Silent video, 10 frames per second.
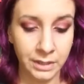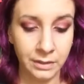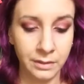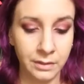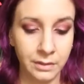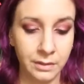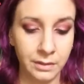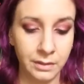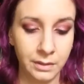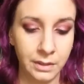here.
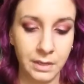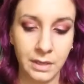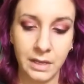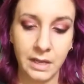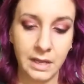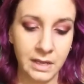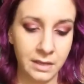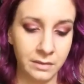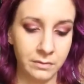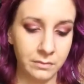
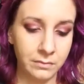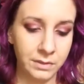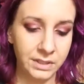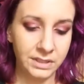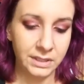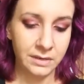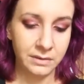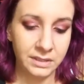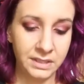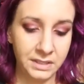And we're just
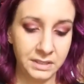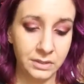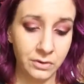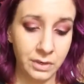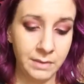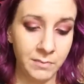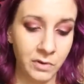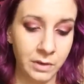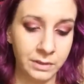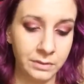going, this is a cream
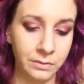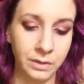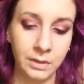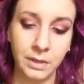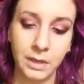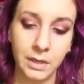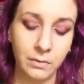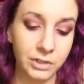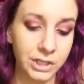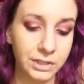contour,
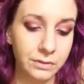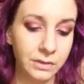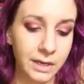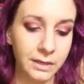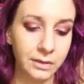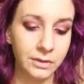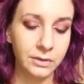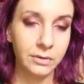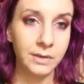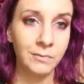which I do like a
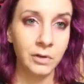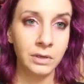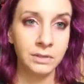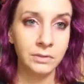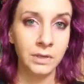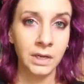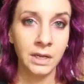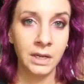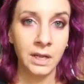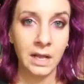good cream contour.
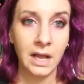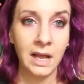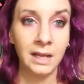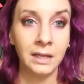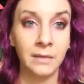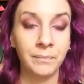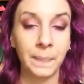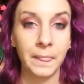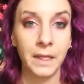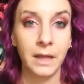
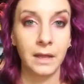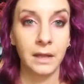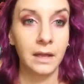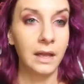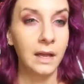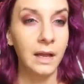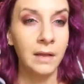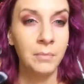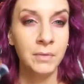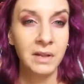I
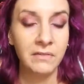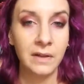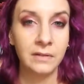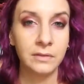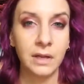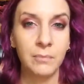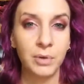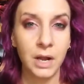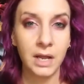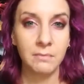put my
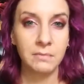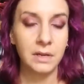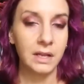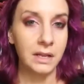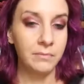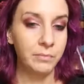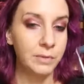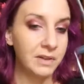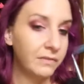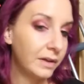prime and
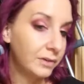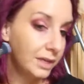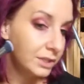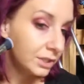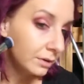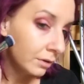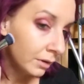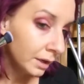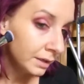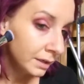put my foundation
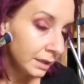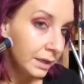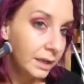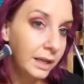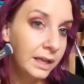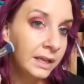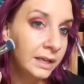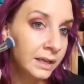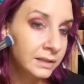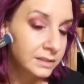on,
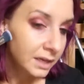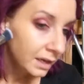and